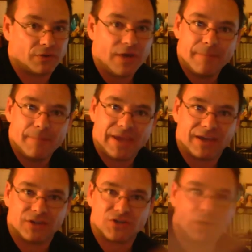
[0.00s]
making
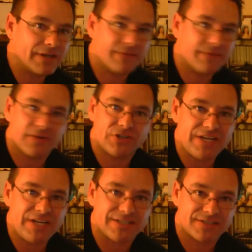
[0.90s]
a totally different
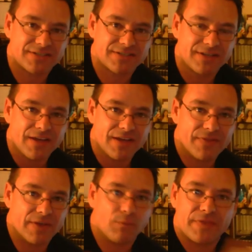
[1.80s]
Jesus
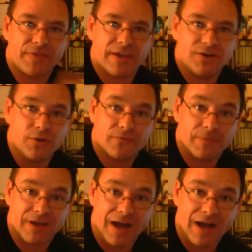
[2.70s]
than what they knew from
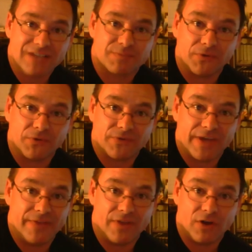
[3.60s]
the Gospels.
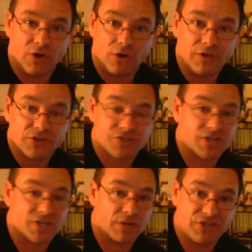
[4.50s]
And the early church is
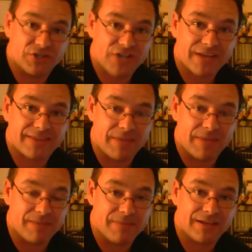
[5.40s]
going to reject them
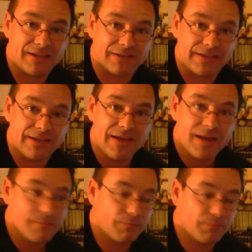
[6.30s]
immediately.
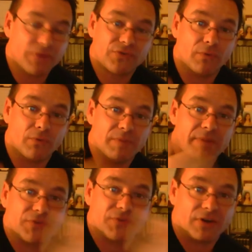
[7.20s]
But so when
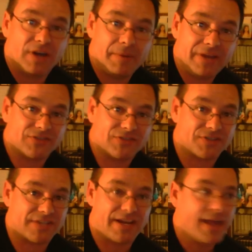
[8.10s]
people start coming in, they start
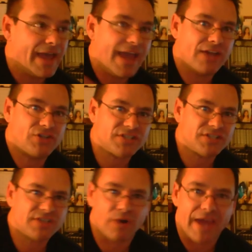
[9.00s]
saying, hey, Jesus
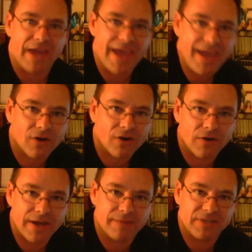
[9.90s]
said we're to hate our
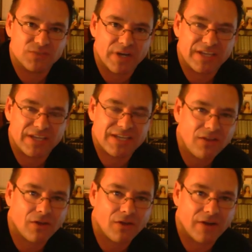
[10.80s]
enemies. We're to
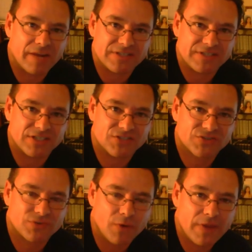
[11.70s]
kill our enemies and
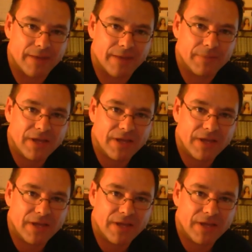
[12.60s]
destroy them.